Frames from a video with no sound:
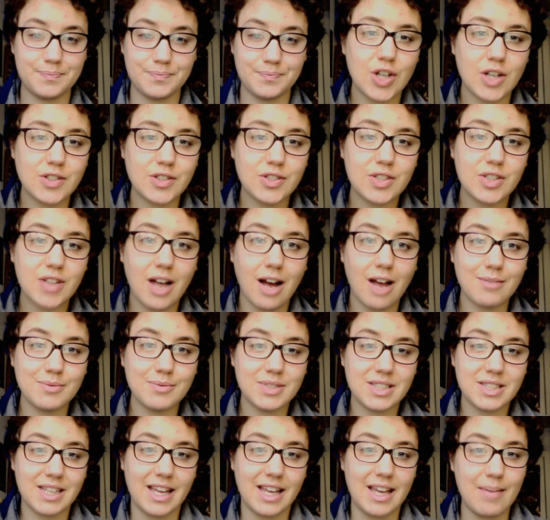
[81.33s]
Chaucer
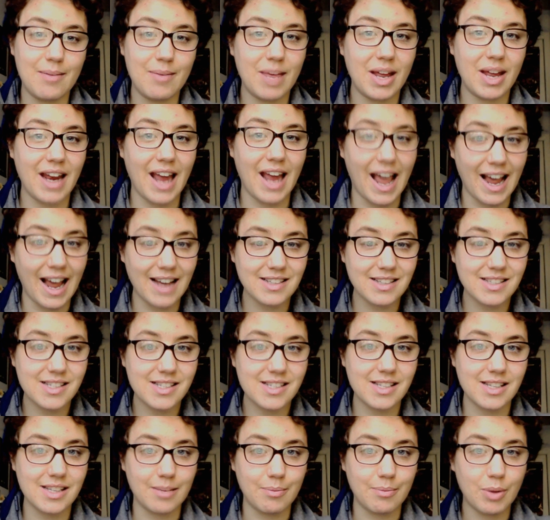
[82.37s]
comes to him and
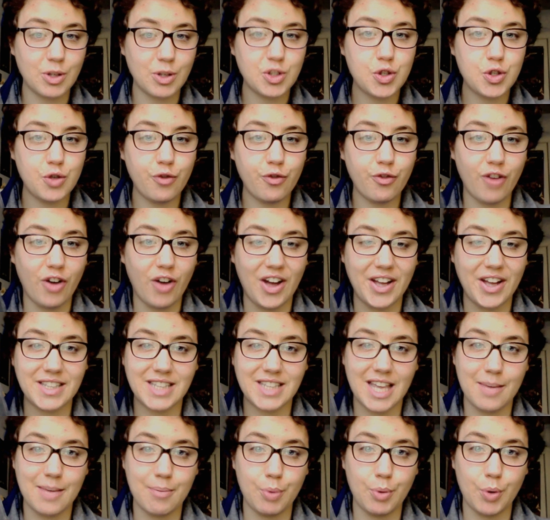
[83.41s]
asks him to
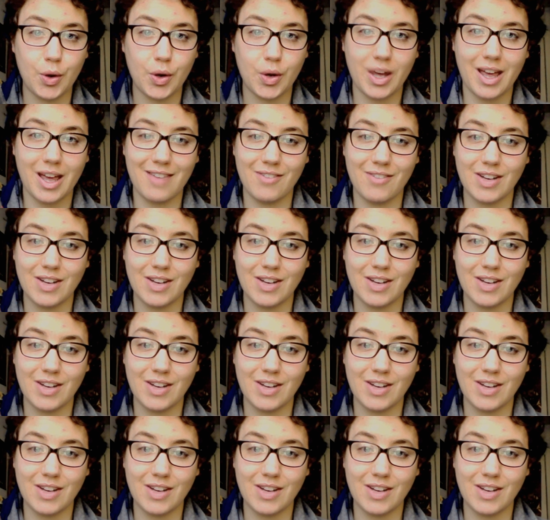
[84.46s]
find a book,